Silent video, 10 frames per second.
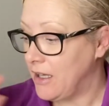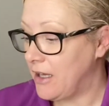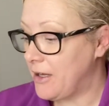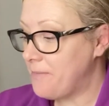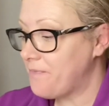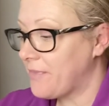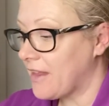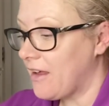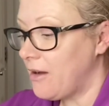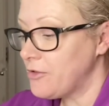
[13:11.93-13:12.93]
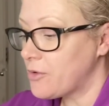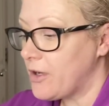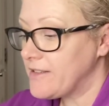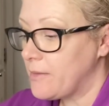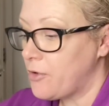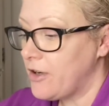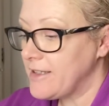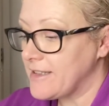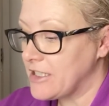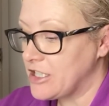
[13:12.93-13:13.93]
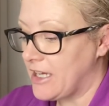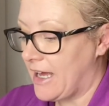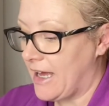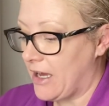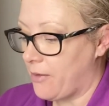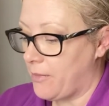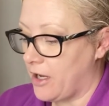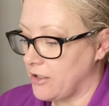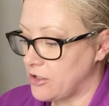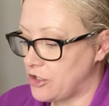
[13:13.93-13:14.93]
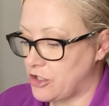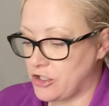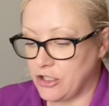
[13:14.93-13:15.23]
I was quite surprised actually at how much